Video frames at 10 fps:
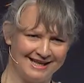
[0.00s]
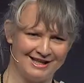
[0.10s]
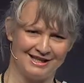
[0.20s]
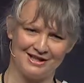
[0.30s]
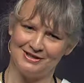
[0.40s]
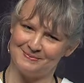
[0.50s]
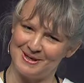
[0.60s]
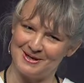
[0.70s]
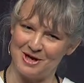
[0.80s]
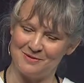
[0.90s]
They're going to
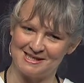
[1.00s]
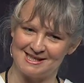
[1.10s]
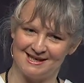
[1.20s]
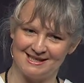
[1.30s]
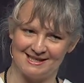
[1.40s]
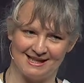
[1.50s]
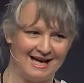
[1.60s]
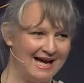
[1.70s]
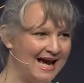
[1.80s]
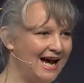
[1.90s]
go beside it.
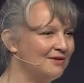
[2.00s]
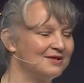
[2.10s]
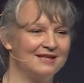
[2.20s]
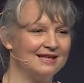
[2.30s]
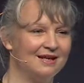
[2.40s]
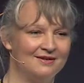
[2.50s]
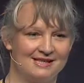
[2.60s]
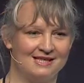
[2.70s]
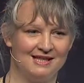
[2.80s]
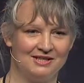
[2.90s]
How do they know it's
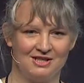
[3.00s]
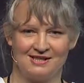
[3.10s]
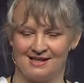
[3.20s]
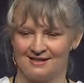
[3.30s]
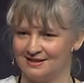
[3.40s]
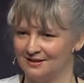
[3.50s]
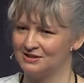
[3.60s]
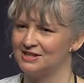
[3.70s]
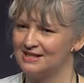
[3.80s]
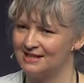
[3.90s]
an energy centre, not
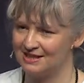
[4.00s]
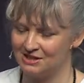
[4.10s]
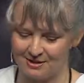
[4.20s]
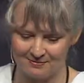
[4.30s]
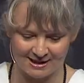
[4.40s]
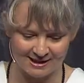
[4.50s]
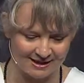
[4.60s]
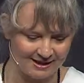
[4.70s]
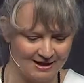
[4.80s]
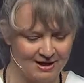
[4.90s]
just another chimney?
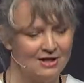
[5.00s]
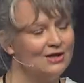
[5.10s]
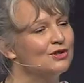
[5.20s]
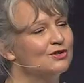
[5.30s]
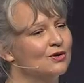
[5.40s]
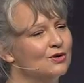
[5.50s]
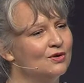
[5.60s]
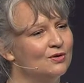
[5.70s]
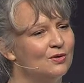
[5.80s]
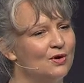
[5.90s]

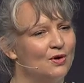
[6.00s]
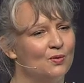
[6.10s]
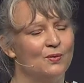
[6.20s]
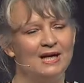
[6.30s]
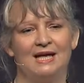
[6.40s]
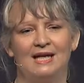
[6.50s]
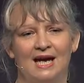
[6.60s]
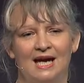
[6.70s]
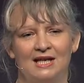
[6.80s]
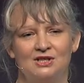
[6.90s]
So we
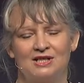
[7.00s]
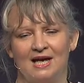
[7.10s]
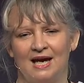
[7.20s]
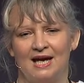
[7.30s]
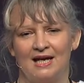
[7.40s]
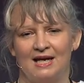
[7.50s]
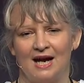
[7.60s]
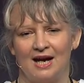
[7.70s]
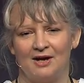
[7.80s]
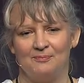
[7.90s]
engaged
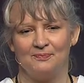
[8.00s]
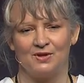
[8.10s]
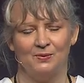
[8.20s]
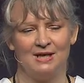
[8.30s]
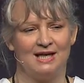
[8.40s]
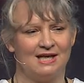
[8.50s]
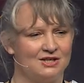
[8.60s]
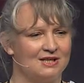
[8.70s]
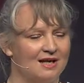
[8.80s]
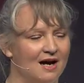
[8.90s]

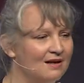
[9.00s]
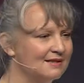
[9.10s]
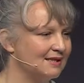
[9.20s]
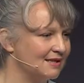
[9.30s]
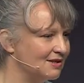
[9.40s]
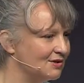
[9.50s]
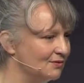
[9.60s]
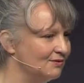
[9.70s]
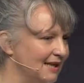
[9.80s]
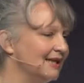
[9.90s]
artists to
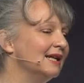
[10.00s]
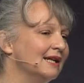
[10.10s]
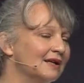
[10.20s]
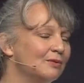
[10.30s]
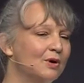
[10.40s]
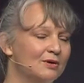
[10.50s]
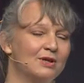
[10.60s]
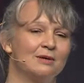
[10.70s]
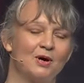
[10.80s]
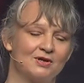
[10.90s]
rethink what were the
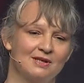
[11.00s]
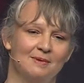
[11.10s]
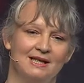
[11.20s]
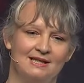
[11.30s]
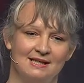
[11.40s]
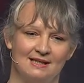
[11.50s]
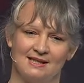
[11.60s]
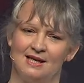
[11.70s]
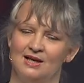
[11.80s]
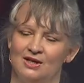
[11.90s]
possibilities,
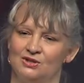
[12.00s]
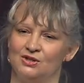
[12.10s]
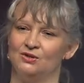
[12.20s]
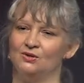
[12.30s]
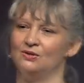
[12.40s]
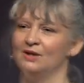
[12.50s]
to